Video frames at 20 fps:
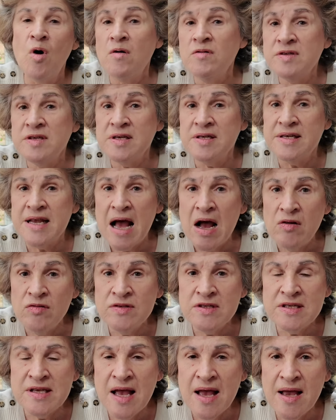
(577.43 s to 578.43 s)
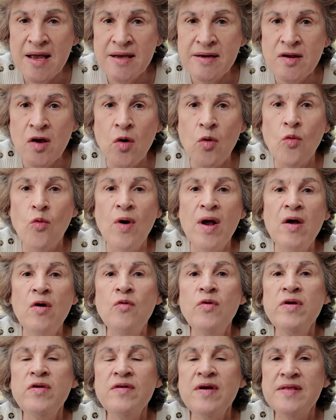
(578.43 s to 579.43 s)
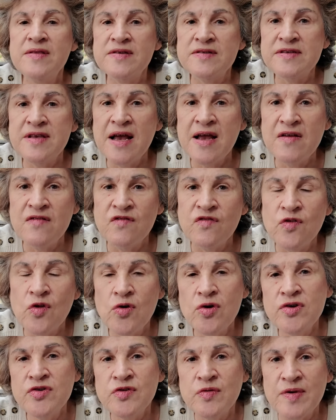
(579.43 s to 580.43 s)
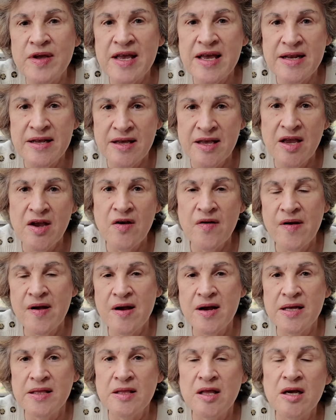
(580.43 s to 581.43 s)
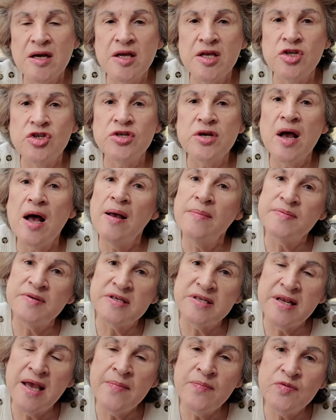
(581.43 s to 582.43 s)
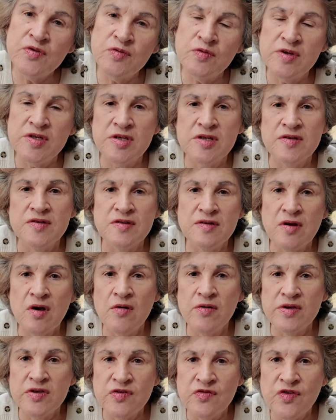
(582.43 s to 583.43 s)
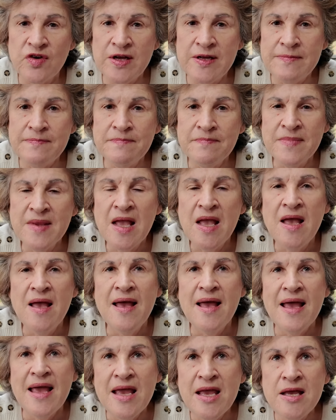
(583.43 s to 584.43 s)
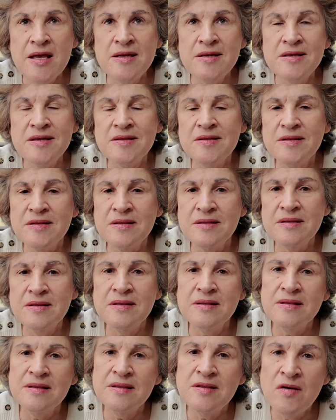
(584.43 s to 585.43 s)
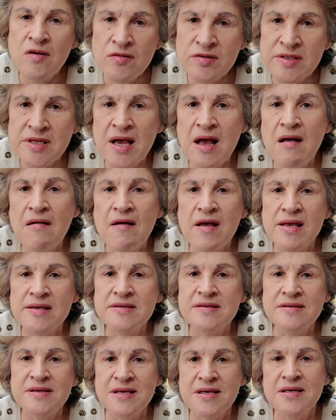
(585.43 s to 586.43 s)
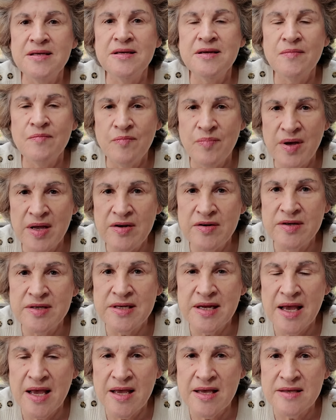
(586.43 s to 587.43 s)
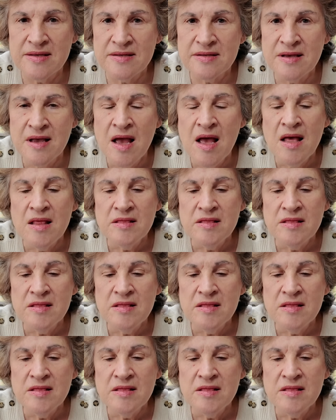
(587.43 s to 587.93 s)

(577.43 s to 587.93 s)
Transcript: What was the downside? Well, we were on the second floor, so we had to carry our luggage up steps, which isn't always fun. And the hotel has seen better days.